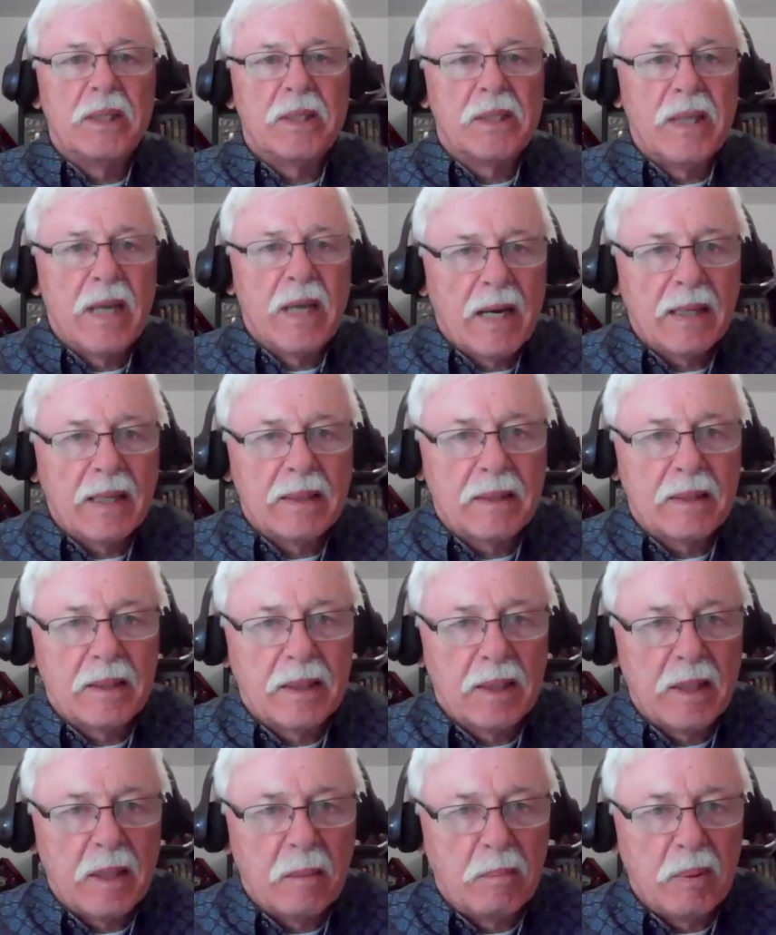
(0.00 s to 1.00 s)
is not
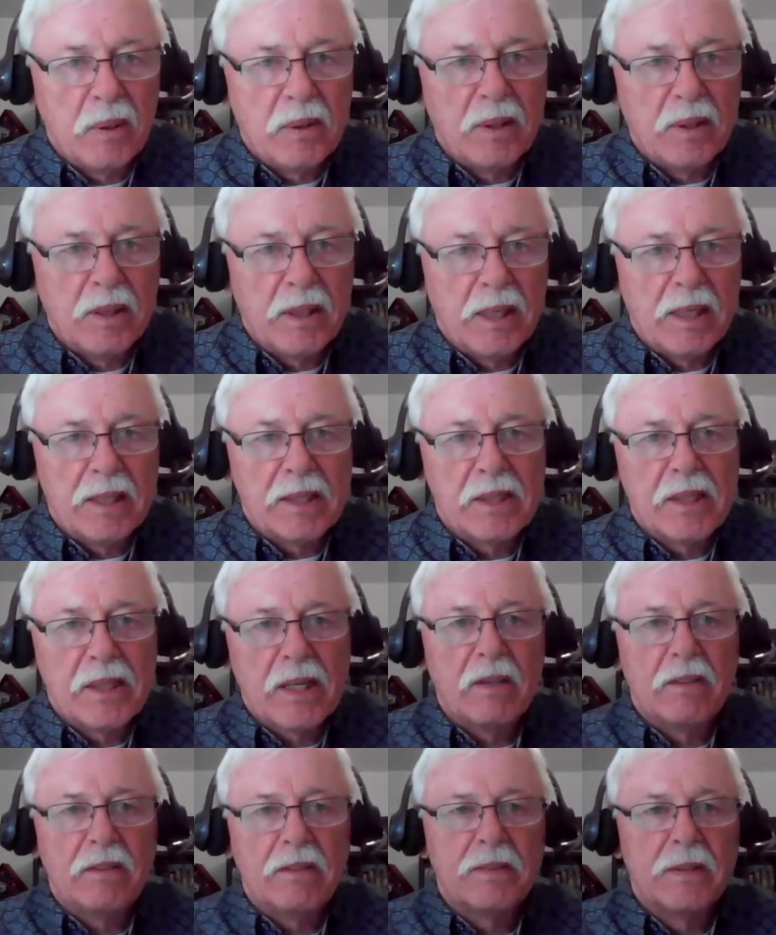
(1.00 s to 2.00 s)
the impurity
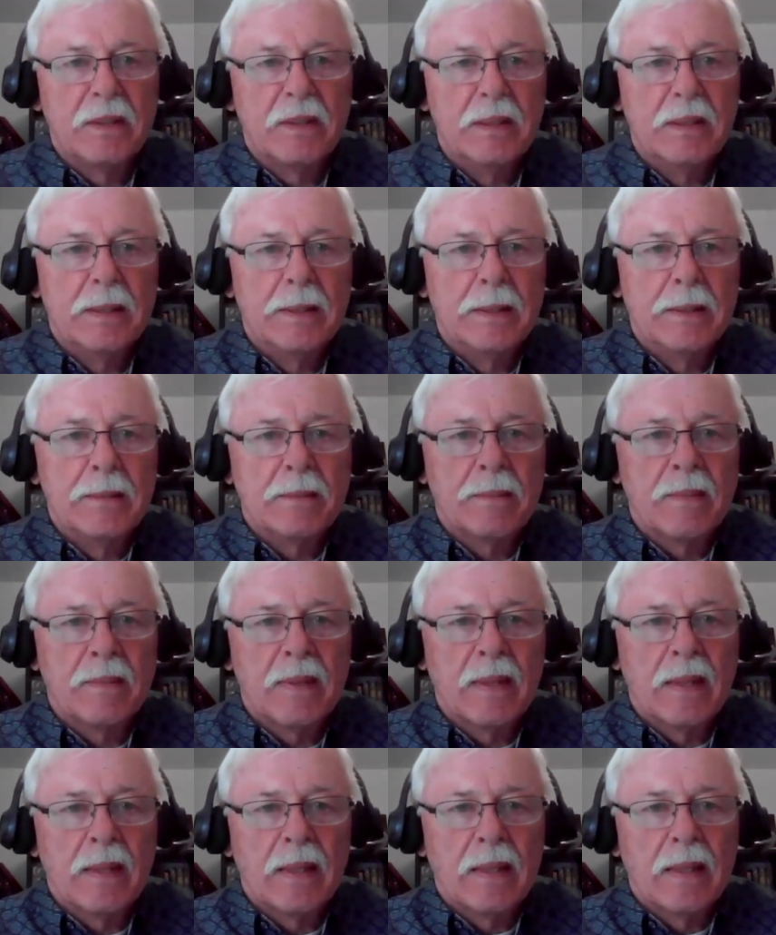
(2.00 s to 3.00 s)
itself.
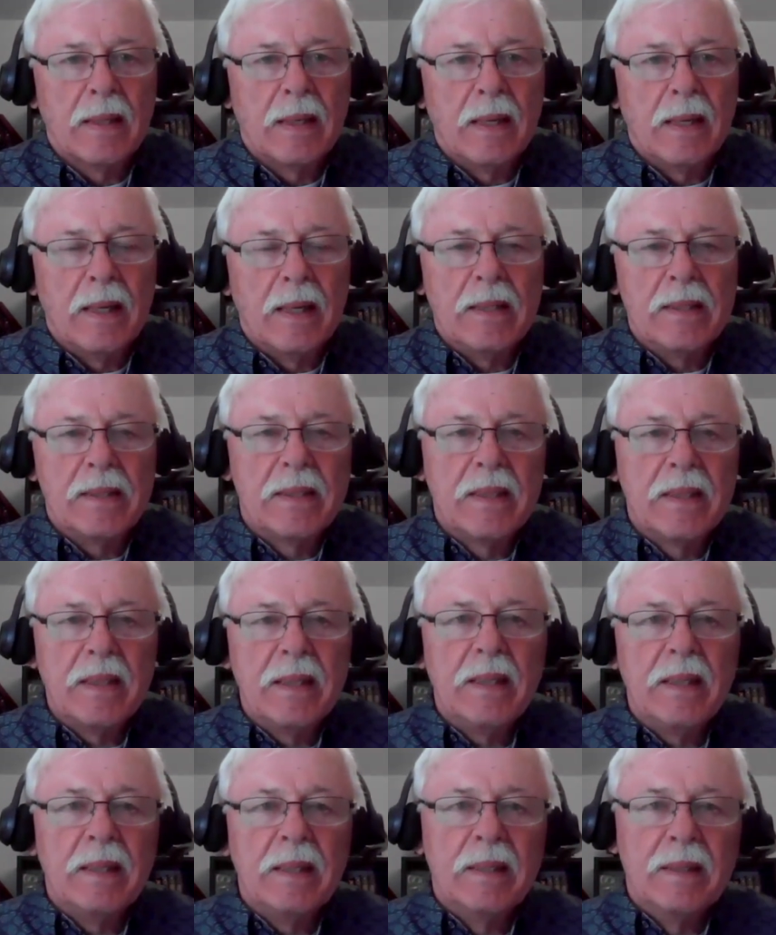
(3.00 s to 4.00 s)
It is
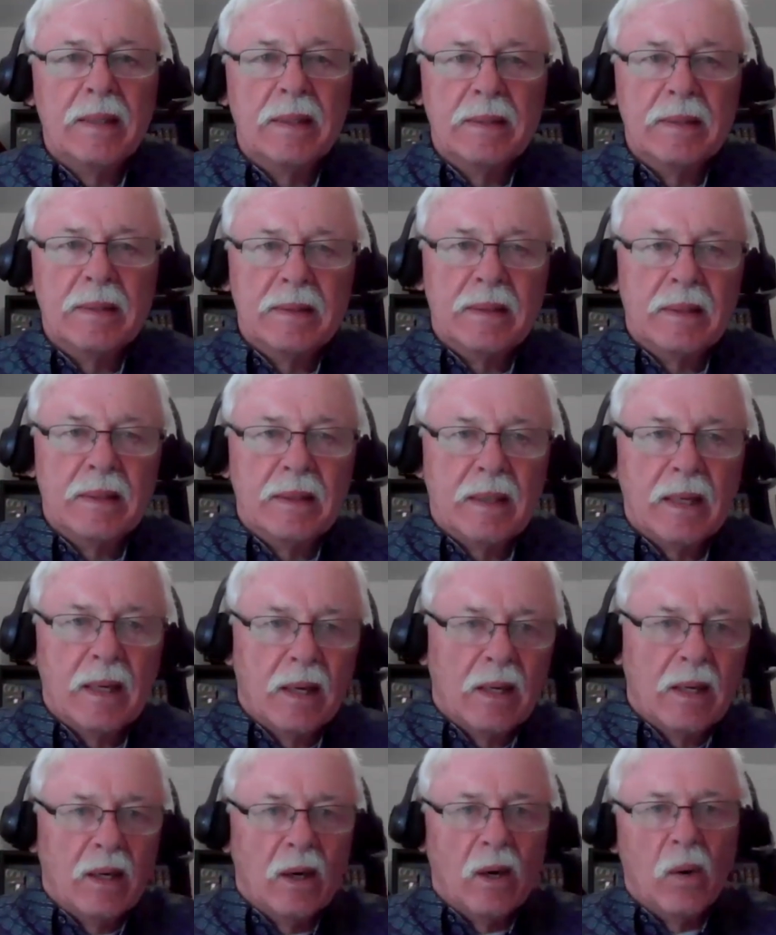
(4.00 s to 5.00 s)
the
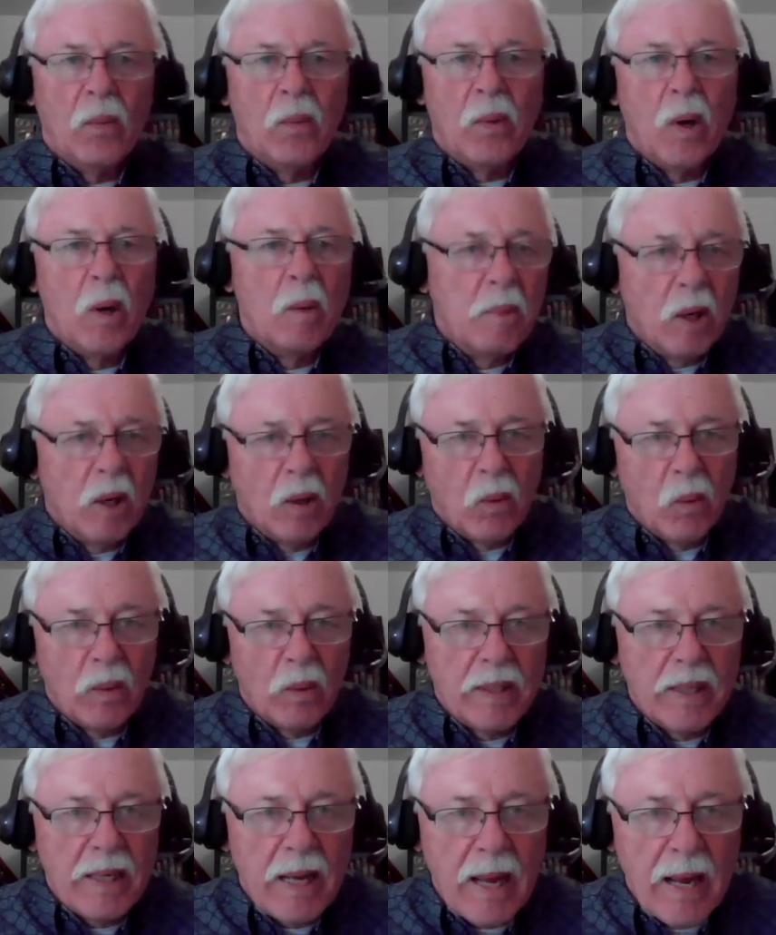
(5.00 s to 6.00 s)
aroma
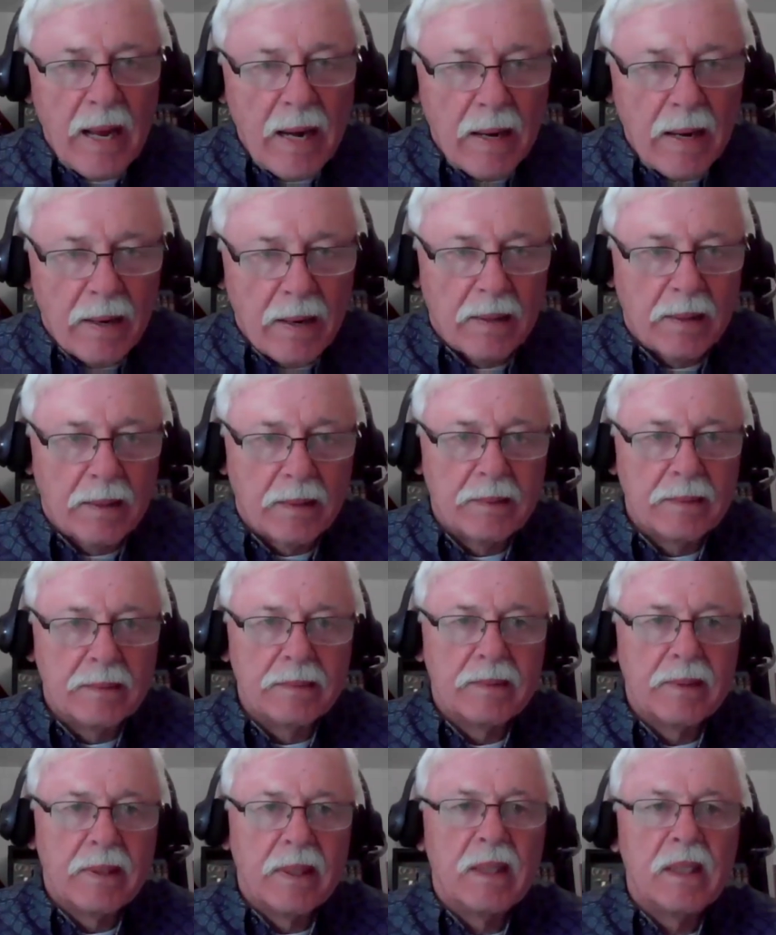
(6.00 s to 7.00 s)
or the air
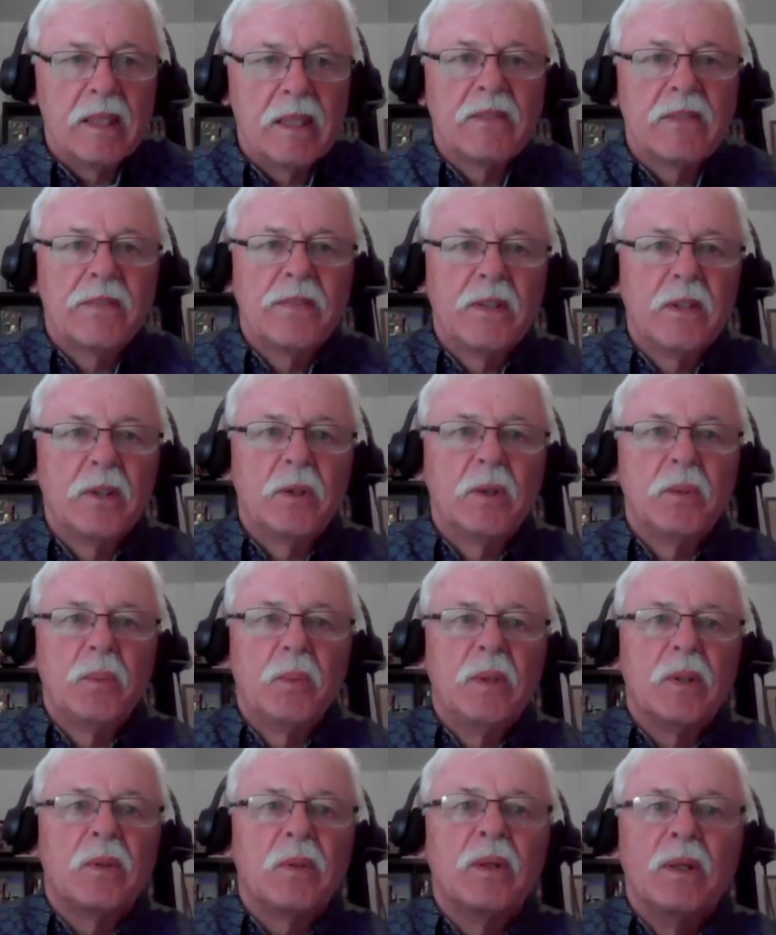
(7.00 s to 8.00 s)
that is filled
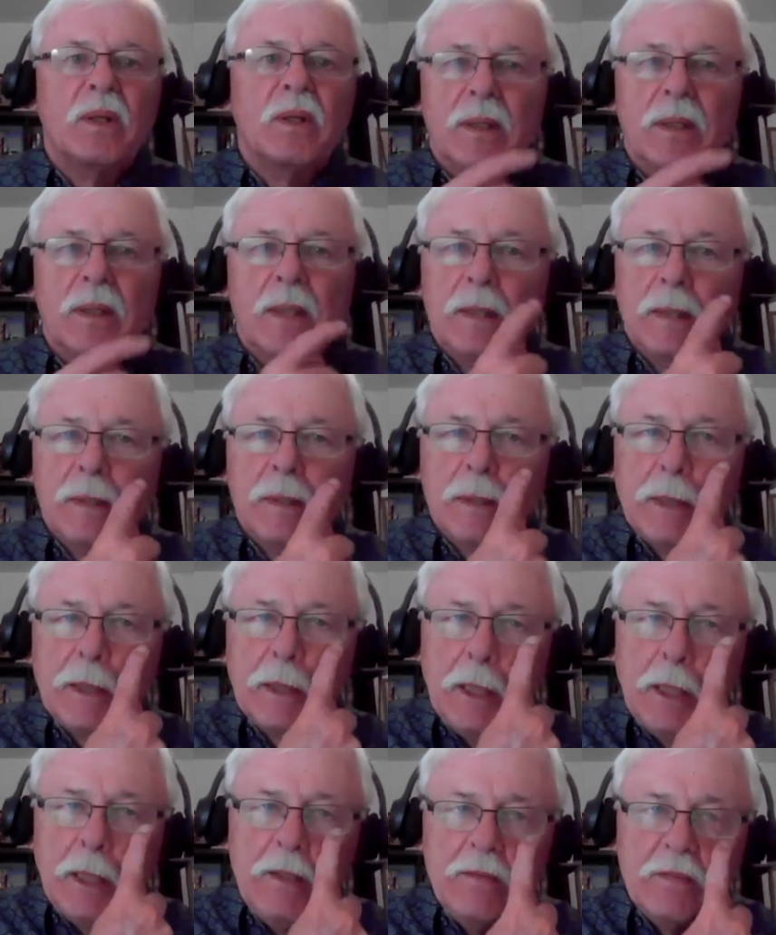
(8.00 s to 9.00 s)
with
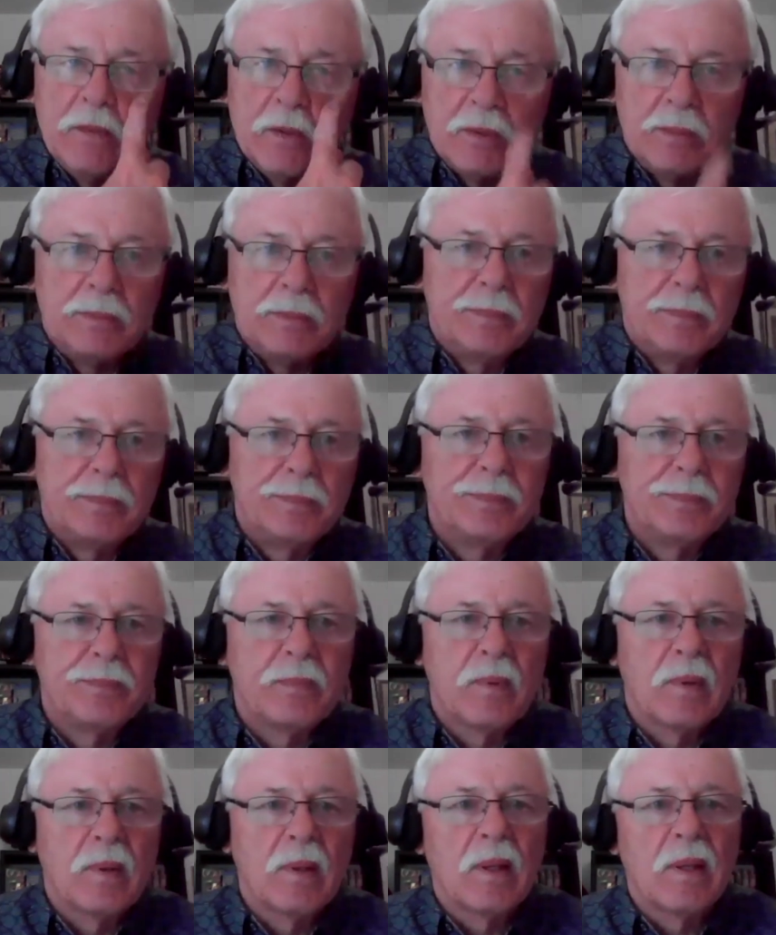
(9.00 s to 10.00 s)
evil,
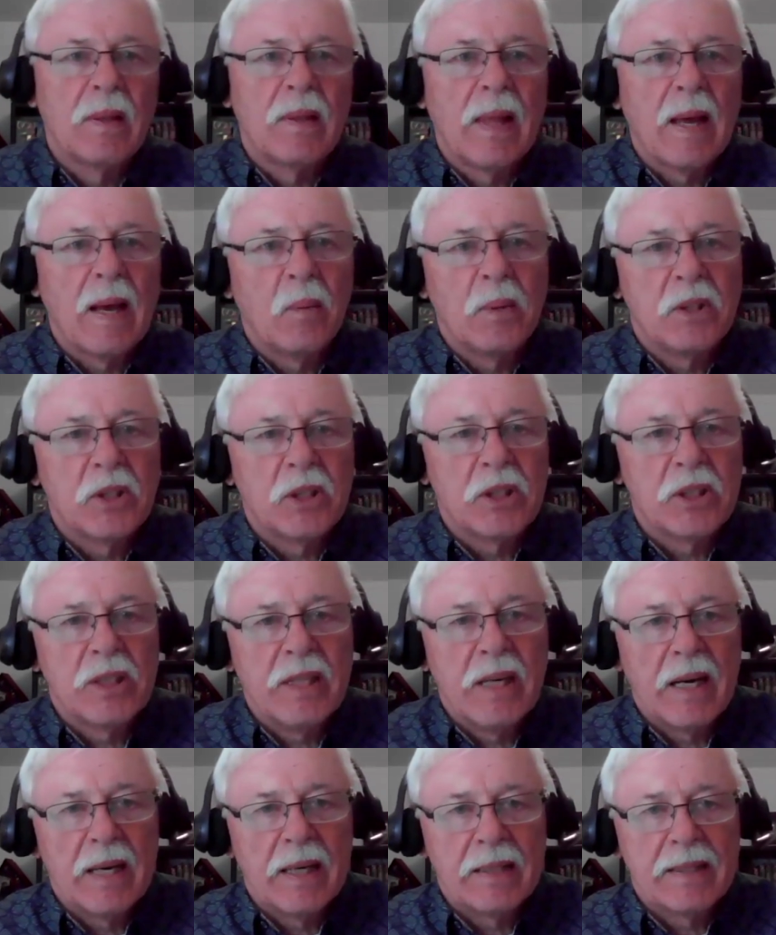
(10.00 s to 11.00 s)
that which is
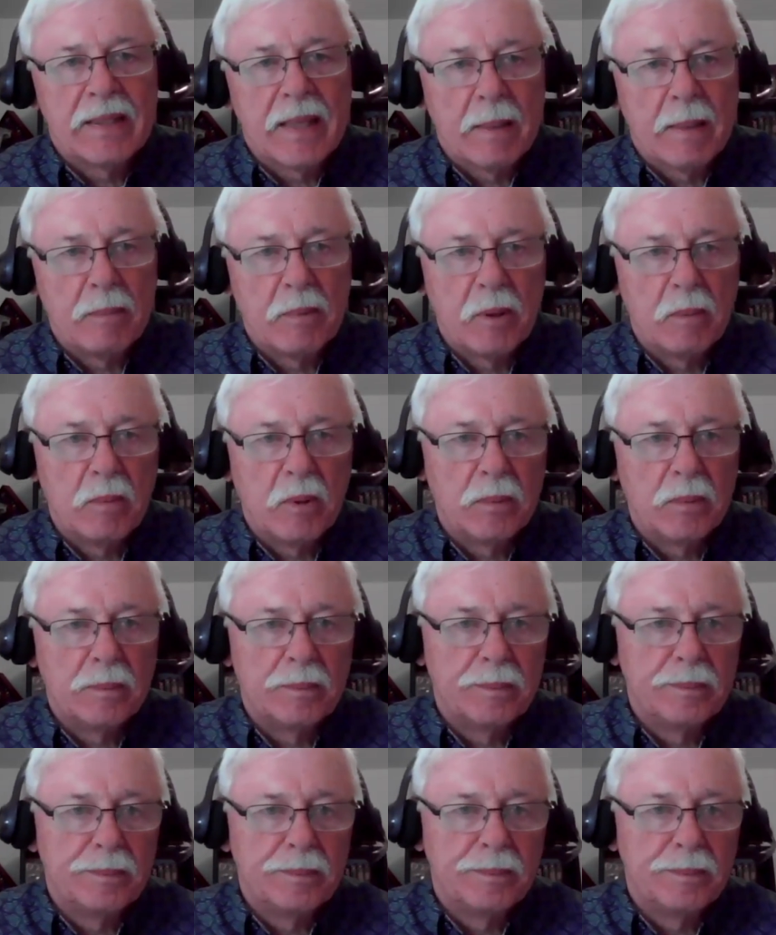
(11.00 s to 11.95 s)
not acceptable.